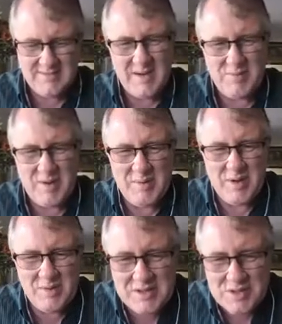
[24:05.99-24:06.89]
I probably
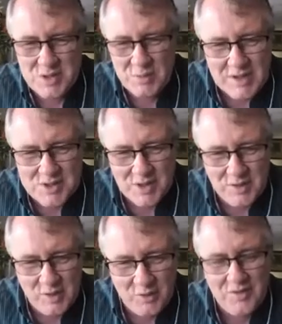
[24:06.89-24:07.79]
don't need to do much on
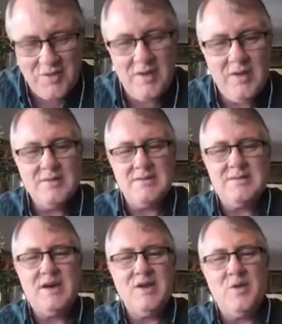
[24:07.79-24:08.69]
those to
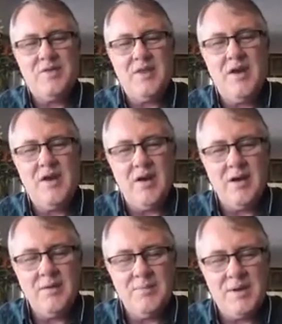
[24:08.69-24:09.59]
tell you what they
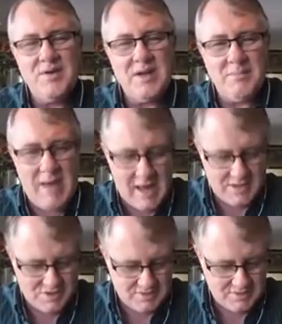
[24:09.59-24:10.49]
are, but you can
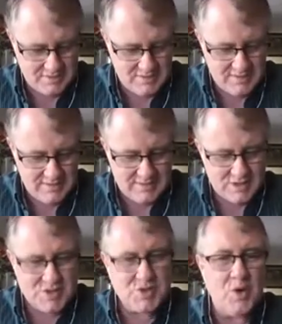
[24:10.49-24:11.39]
imagine.
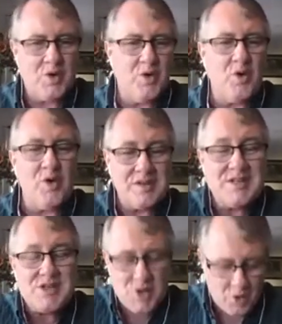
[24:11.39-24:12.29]
Disorder or
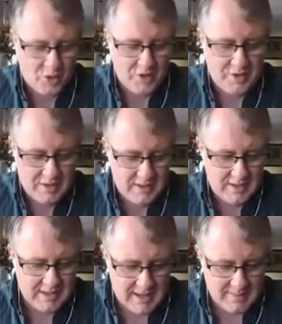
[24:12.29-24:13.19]
discord
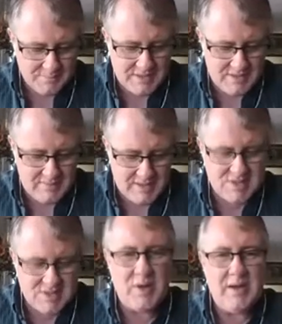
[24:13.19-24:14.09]
comes in the
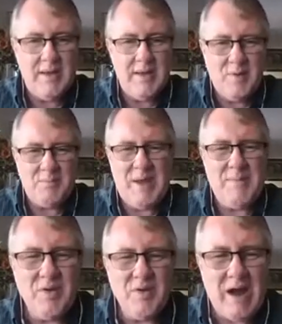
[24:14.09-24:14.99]
midst when
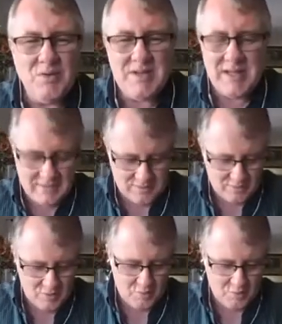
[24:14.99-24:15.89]
people are out to get
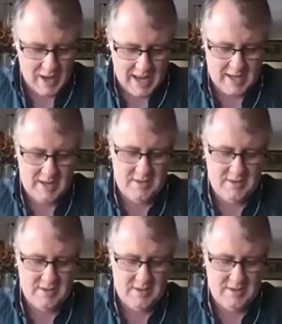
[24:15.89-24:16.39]
their own way.